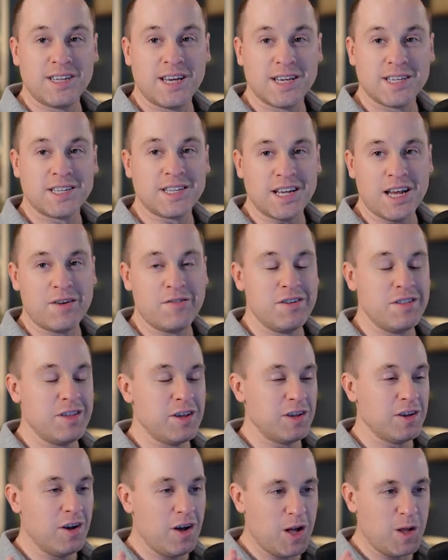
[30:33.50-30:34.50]
test
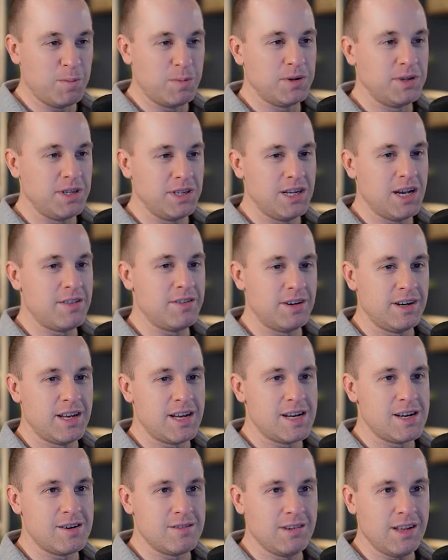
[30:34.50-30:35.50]
everything all put together
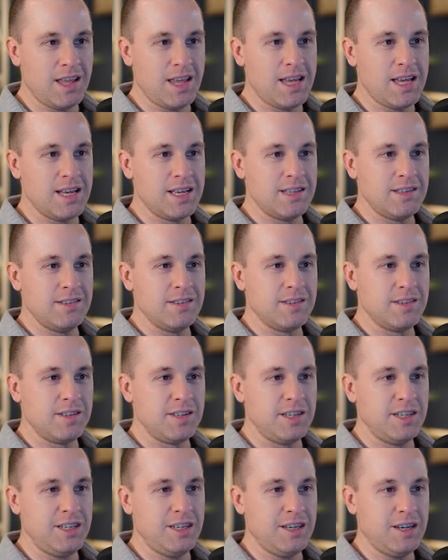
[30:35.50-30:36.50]
now and
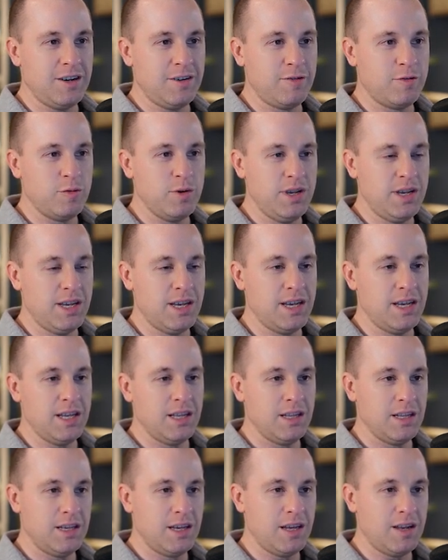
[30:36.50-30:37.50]
see if we
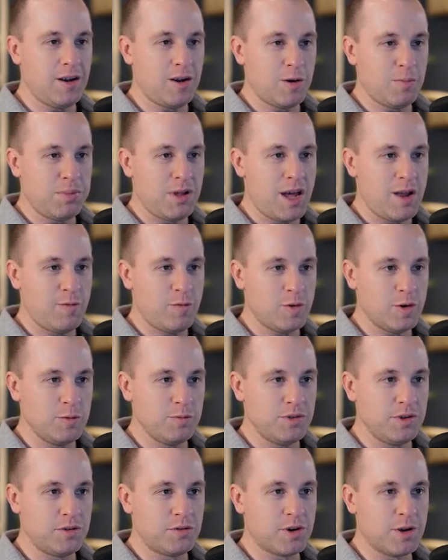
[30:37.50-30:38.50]
can get our
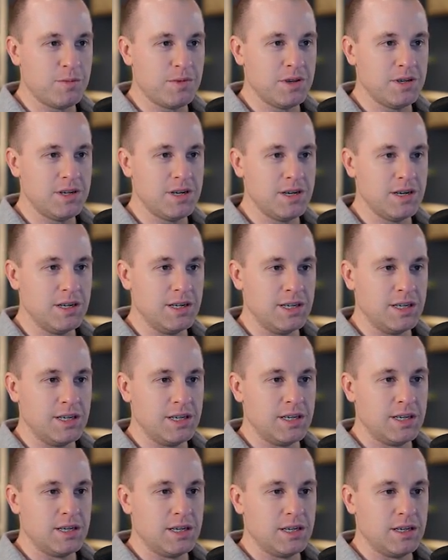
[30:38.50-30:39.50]
platforms to crumble here.
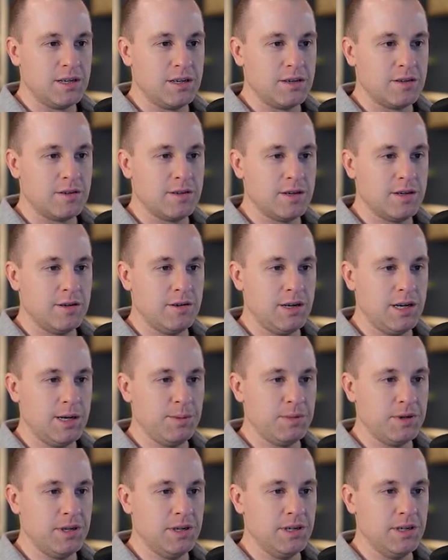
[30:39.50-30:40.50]
So
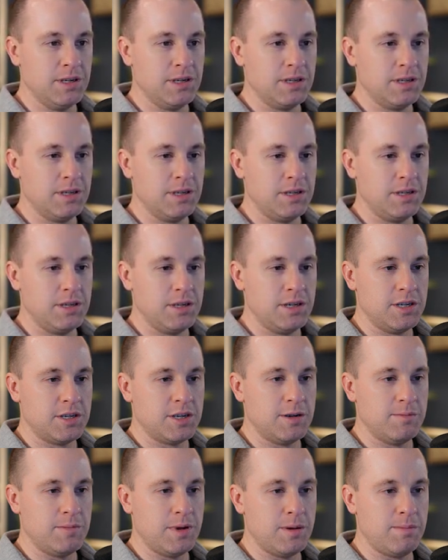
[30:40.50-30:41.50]
I'm gonna
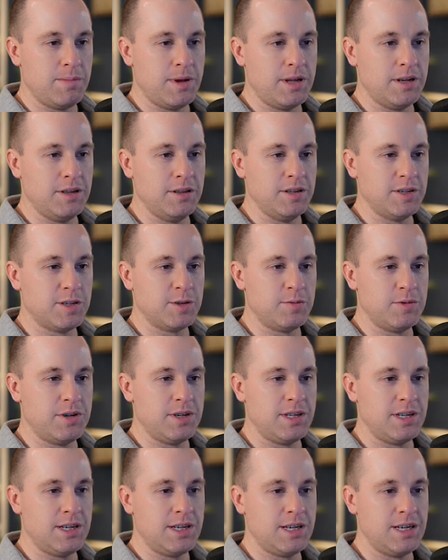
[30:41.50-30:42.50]
jump up onto this
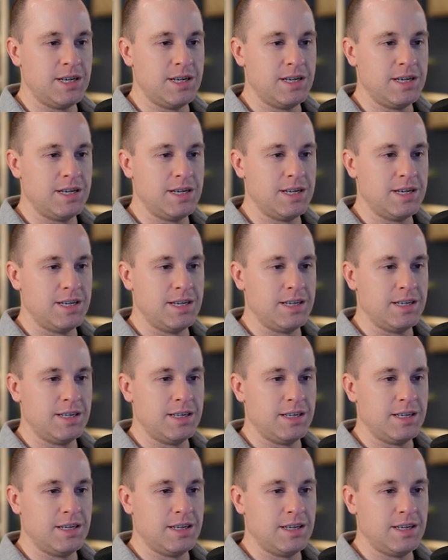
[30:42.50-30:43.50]
one.
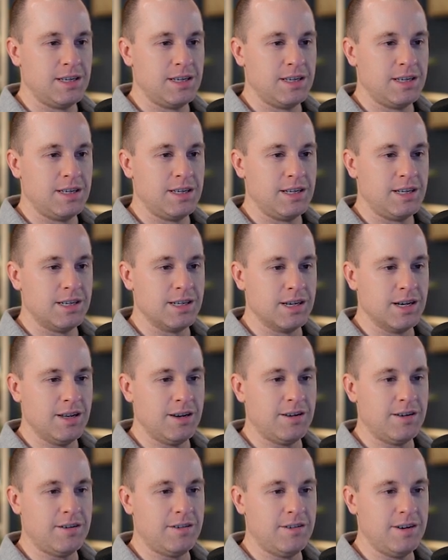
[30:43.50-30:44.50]

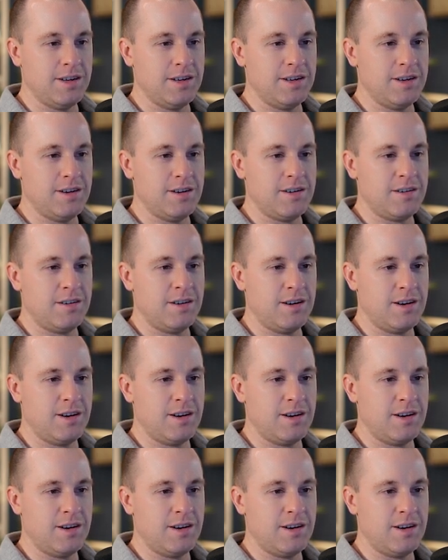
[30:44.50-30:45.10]
Gotta hurry here.